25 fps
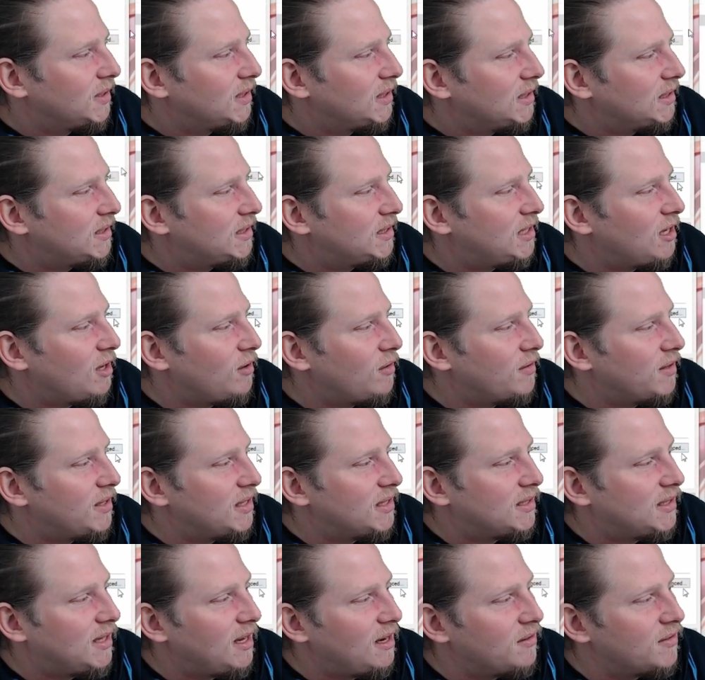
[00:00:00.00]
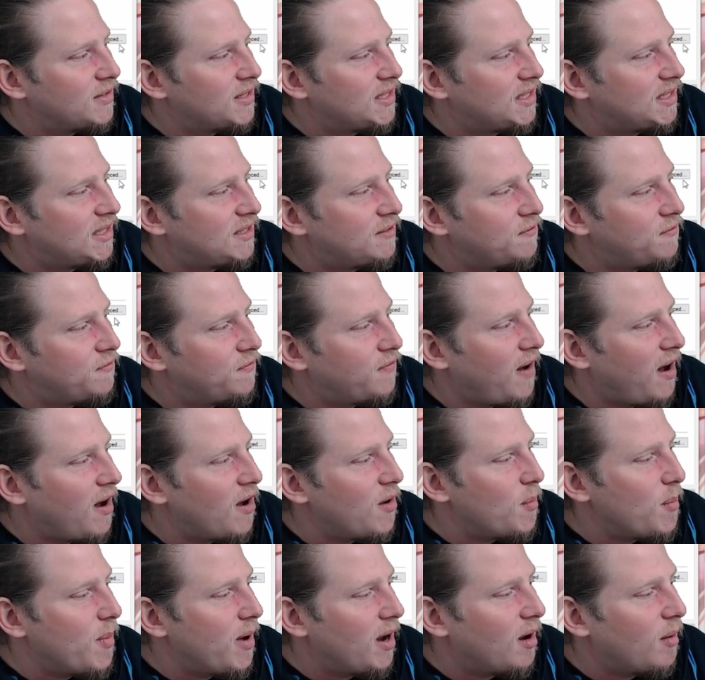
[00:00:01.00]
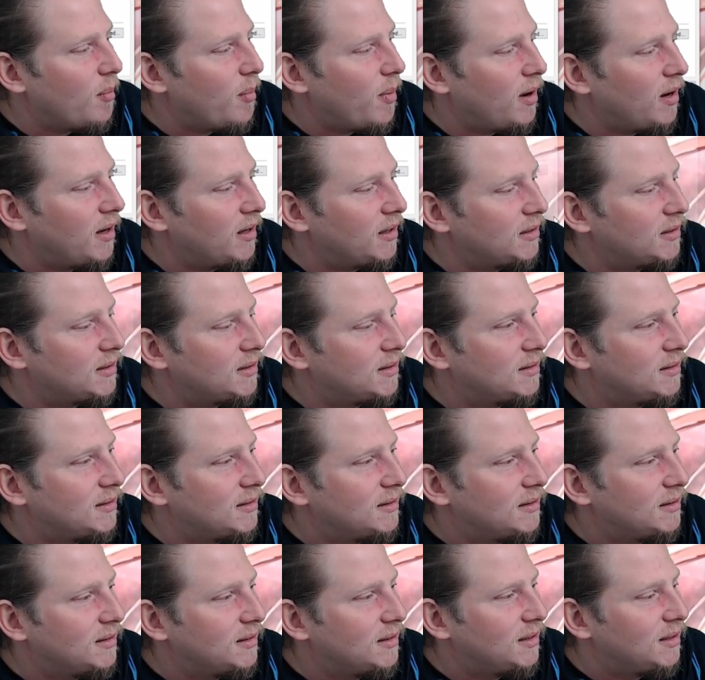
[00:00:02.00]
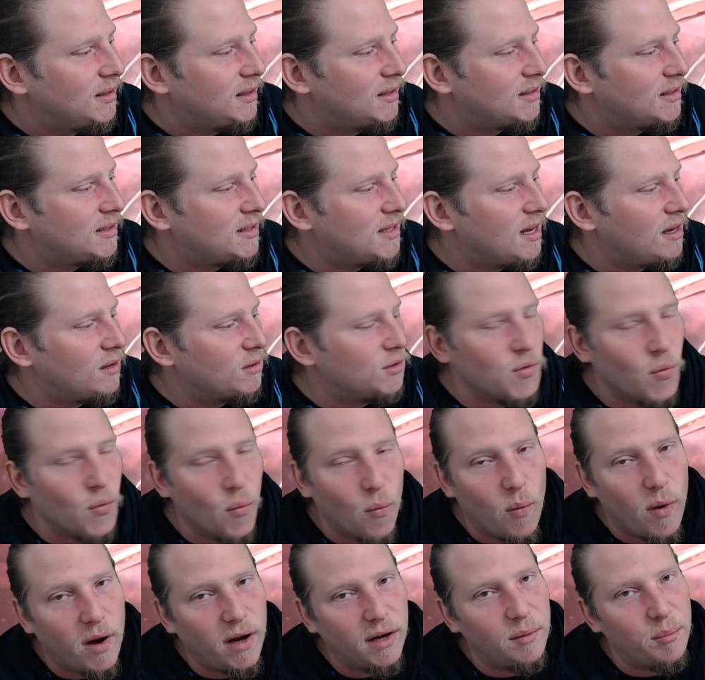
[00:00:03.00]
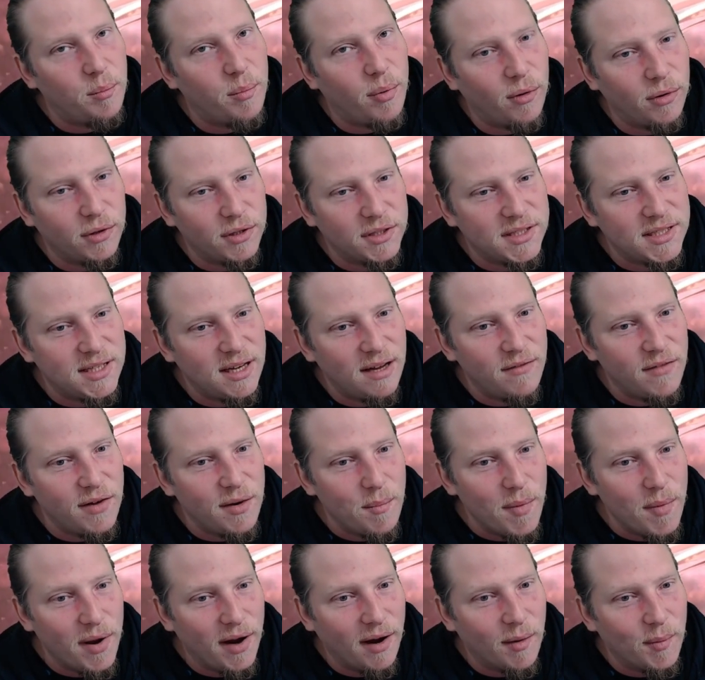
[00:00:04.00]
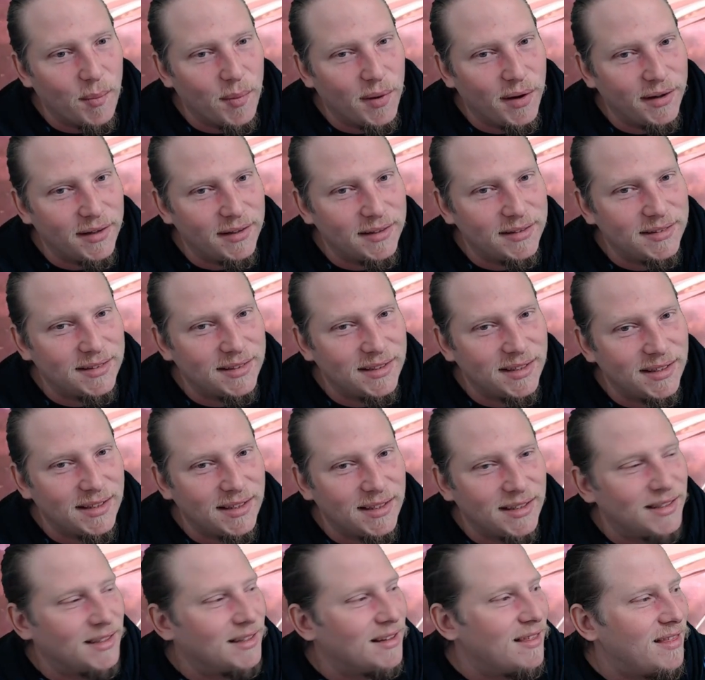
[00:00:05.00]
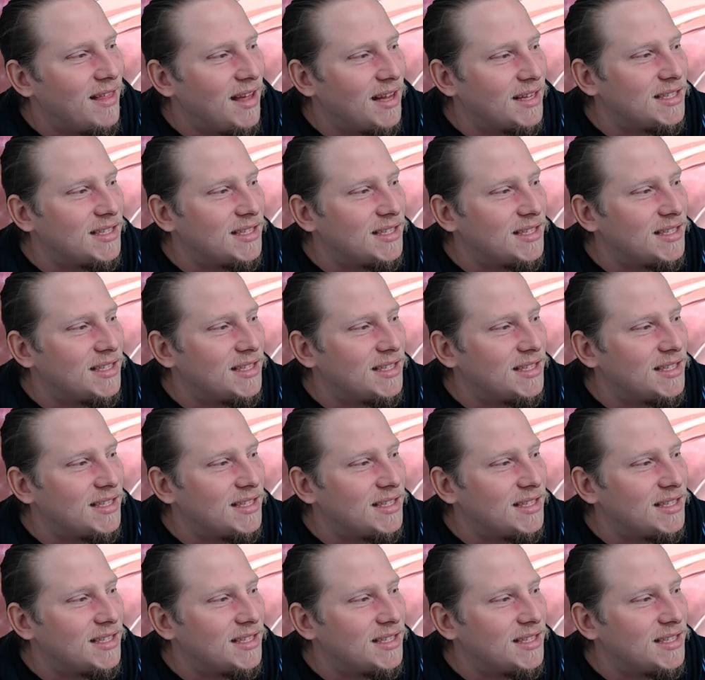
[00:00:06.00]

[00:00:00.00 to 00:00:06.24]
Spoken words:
65 megabytes, it's down to 1.7 megabytes. That's a